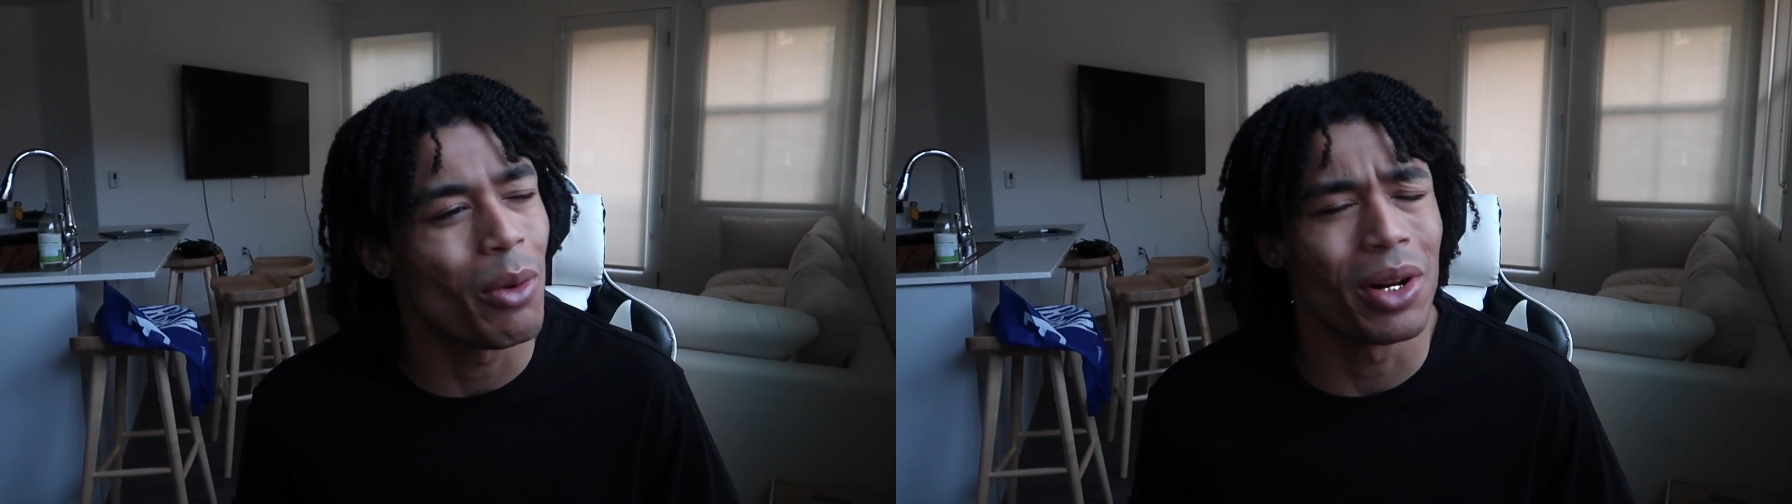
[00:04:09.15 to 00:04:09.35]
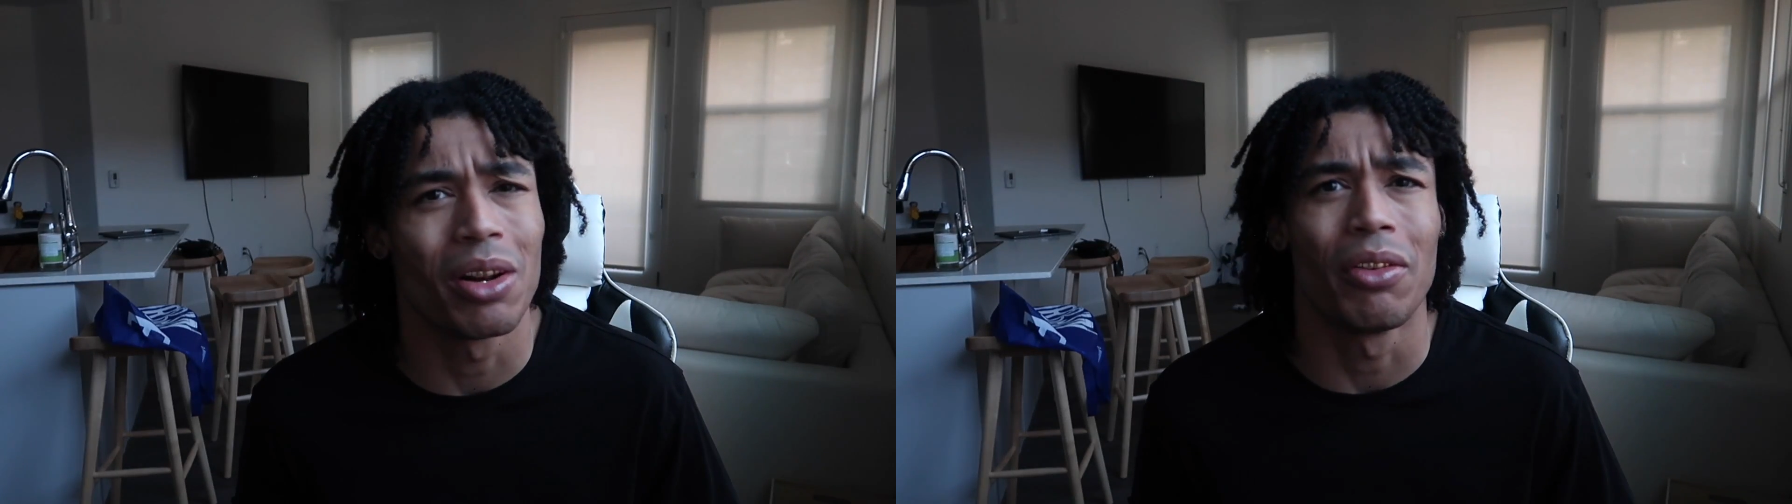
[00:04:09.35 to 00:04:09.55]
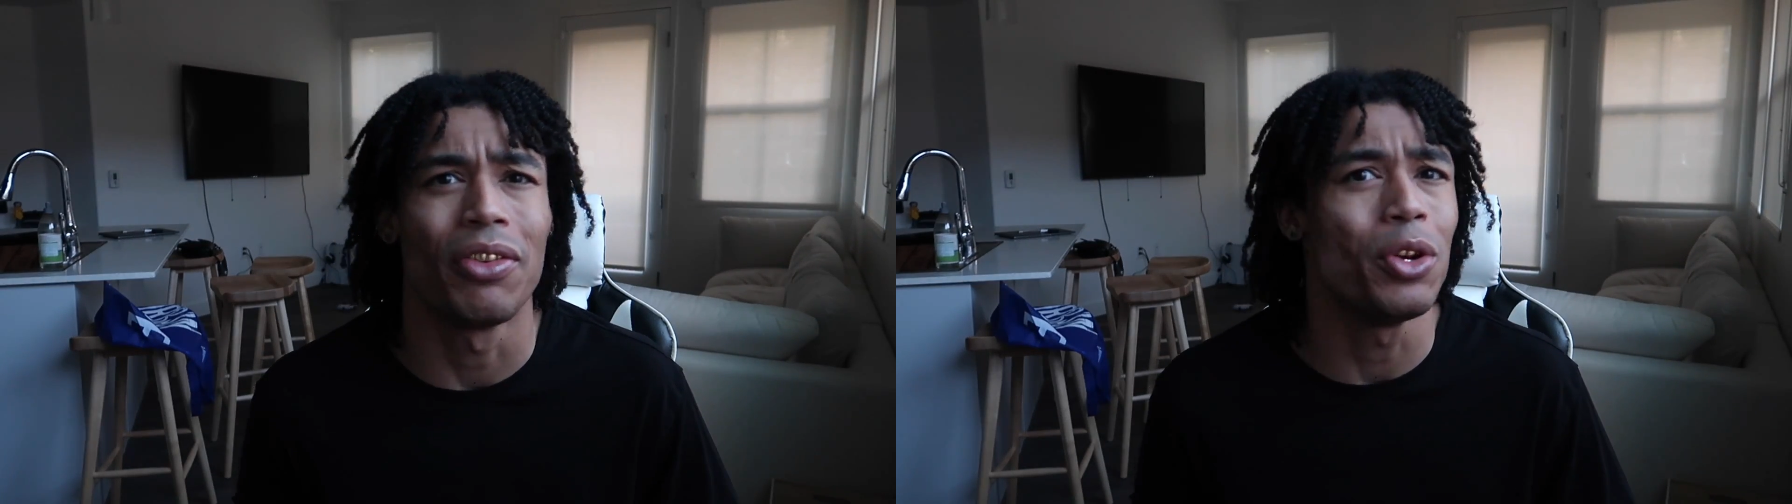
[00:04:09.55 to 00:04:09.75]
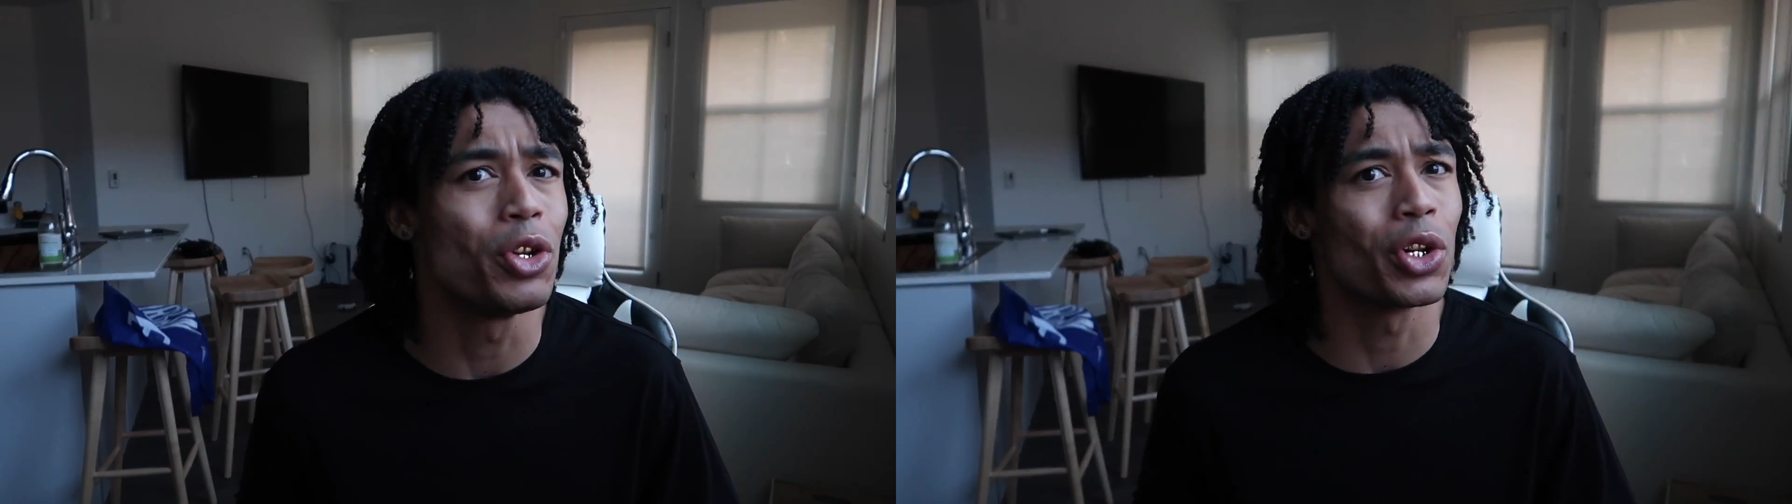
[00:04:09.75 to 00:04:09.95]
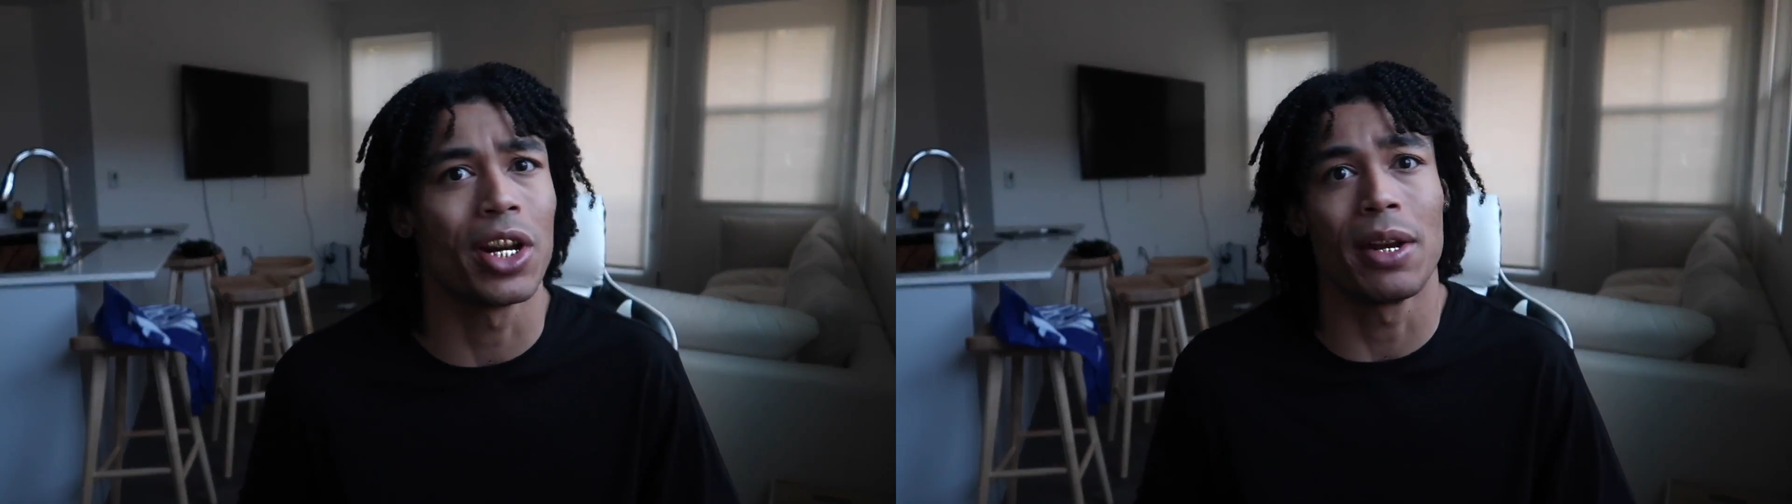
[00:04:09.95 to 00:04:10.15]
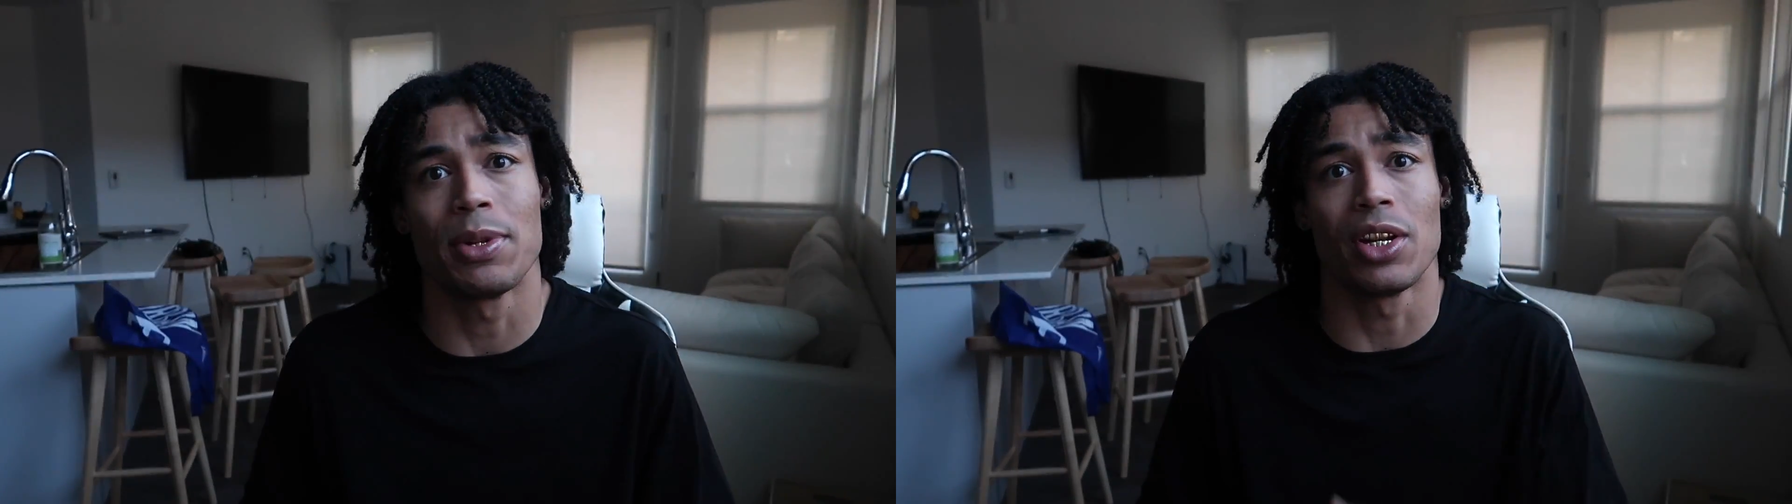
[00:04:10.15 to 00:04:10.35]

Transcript: I went on a few trips.